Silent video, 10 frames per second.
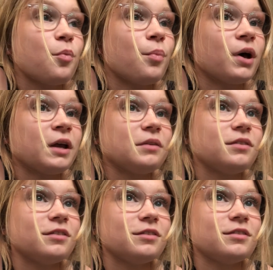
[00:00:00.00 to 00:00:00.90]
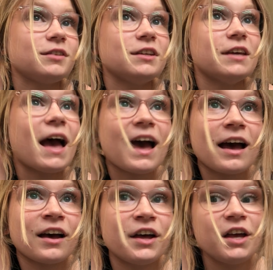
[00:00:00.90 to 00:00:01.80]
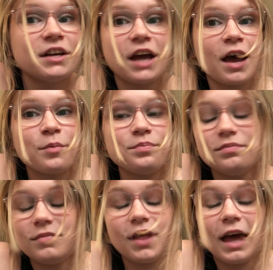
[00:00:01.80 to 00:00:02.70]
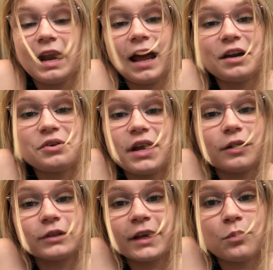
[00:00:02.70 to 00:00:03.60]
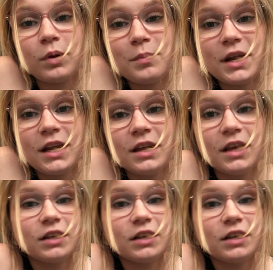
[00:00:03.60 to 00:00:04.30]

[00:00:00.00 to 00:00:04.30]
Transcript: But... yeah. And I don't know, like, 1 minute,